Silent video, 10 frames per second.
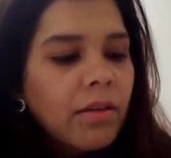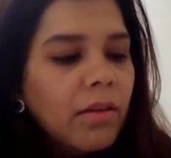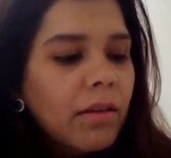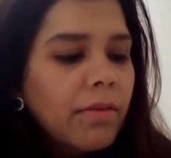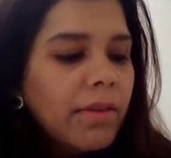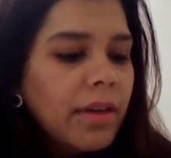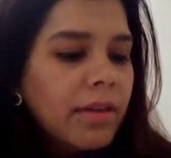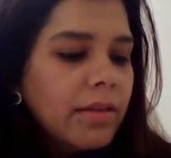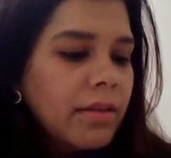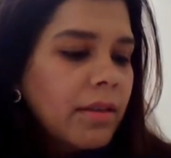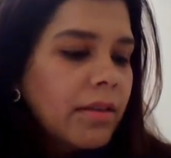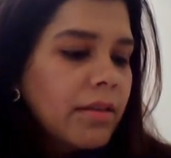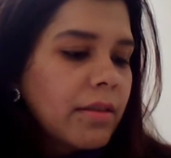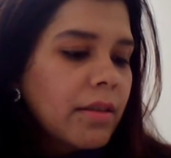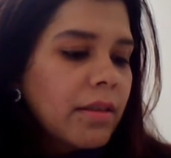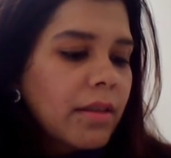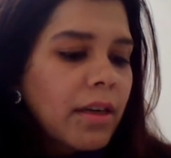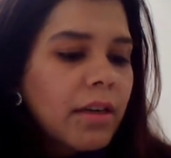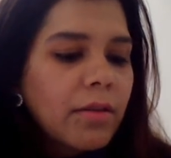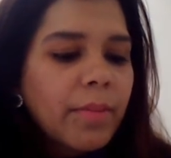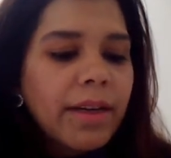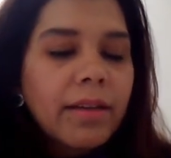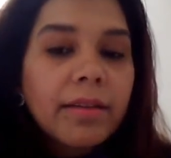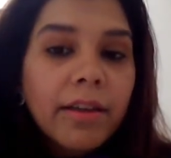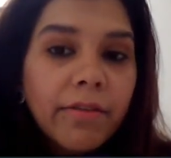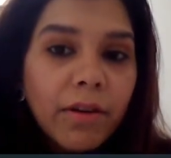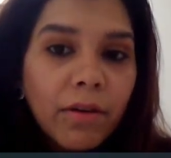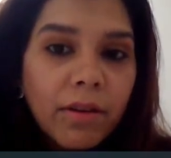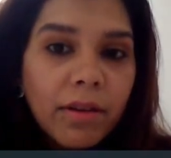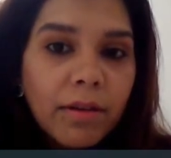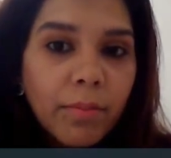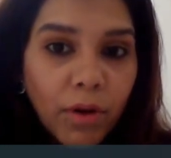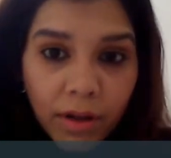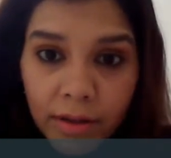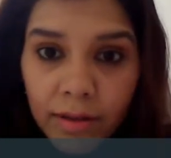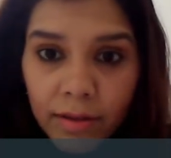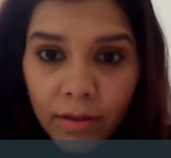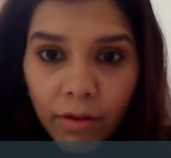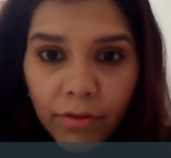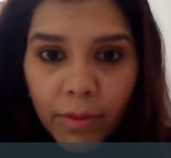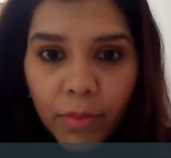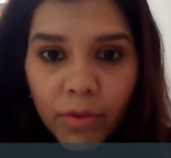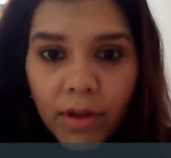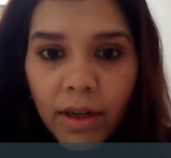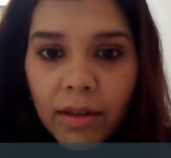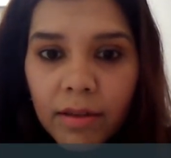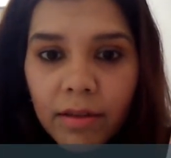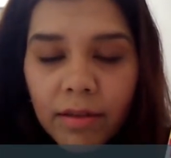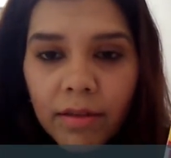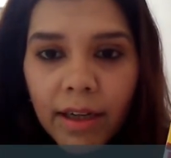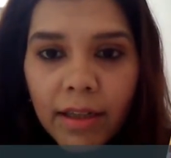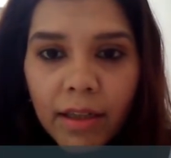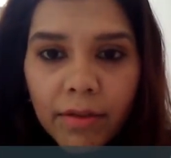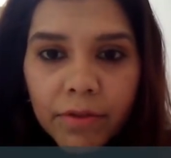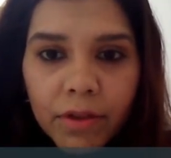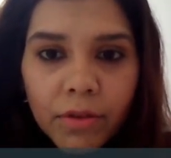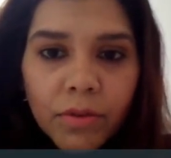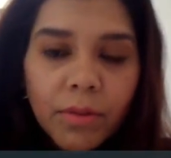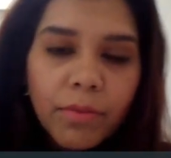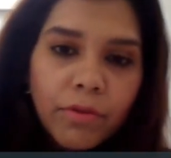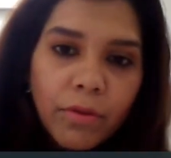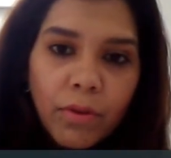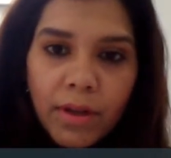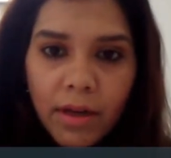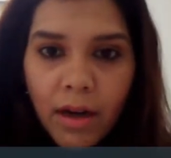always there's a color palette given on the box of the product that gives you the before and